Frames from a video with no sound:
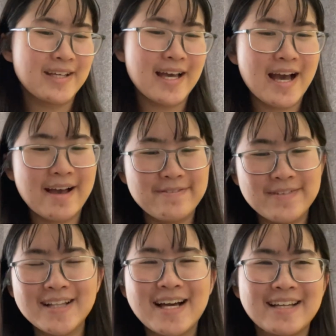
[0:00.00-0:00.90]
I
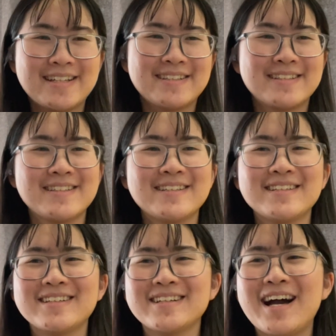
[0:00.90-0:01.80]
feel like
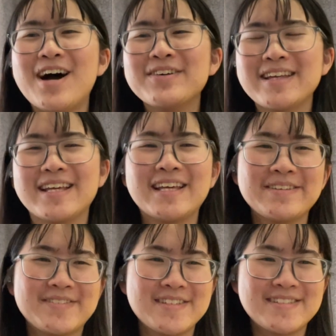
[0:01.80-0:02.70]
how they
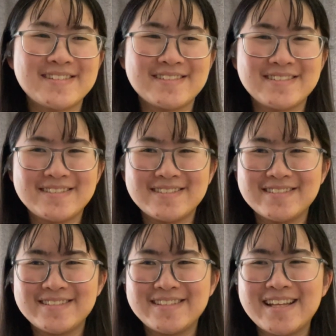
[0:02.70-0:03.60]
give this
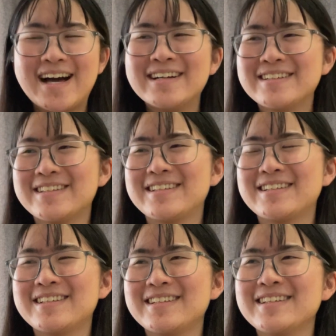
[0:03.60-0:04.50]
sound,
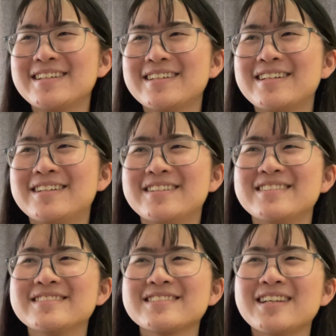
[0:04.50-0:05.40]

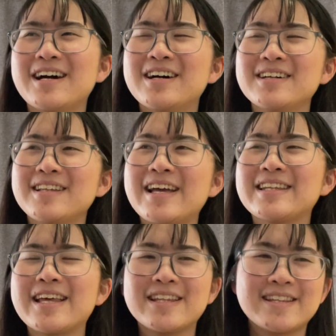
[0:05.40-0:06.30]
how
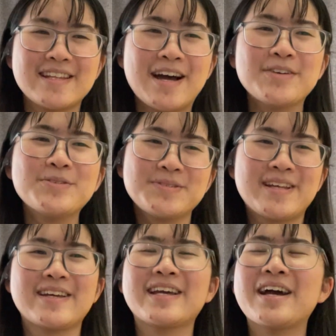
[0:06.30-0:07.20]
do
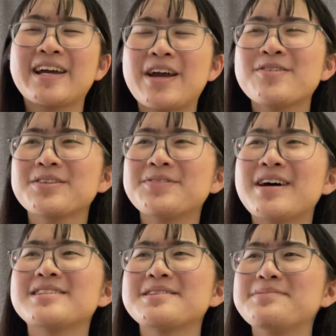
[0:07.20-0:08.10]
they
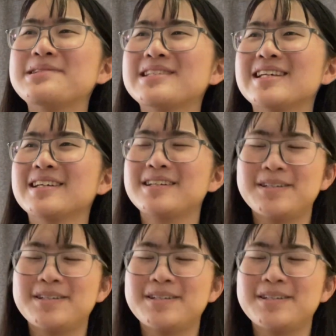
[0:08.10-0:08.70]
characterize the music,